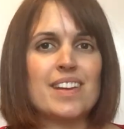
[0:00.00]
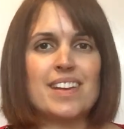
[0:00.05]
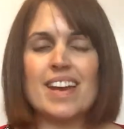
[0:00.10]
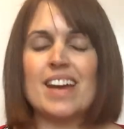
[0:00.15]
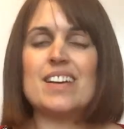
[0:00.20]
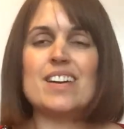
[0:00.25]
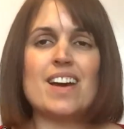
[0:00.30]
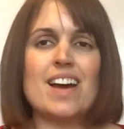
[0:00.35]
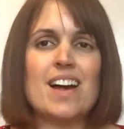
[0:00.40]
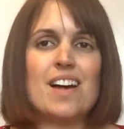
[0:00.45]

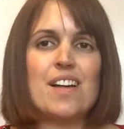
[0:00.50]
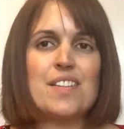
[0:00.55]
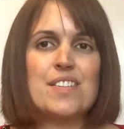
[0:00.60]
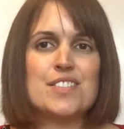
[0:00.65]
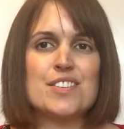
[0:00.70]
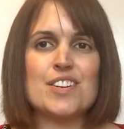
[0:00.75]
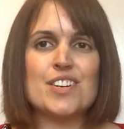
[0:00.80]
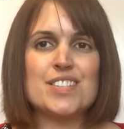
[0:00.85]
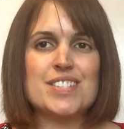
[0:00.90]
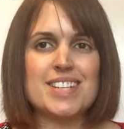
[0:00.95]
get your
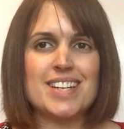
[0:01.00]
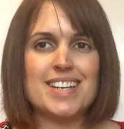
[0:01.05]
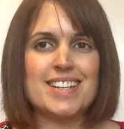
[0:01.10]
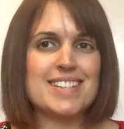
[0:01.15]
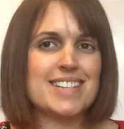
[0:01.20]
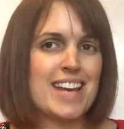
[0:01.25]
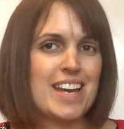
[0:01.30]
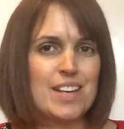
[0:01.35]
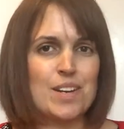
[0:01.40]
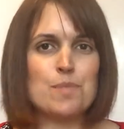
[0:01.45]
health
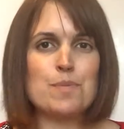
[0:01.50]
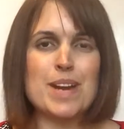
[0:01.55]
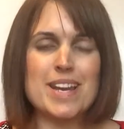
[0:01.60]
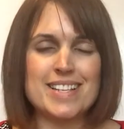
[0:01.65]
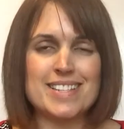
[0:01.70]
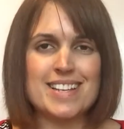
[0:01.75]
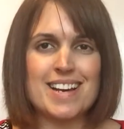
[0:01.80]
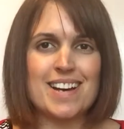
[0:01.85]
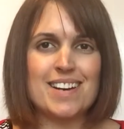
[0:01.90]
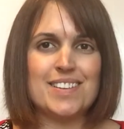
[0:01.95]
sorted, get your
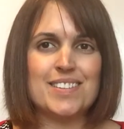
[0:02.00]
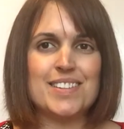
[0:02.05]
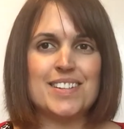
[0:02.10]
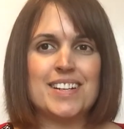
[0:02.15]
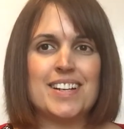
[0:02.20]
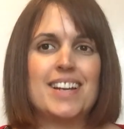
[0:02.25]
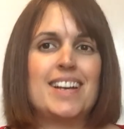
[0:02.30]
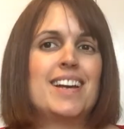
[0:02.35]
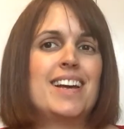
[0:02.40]
weight down,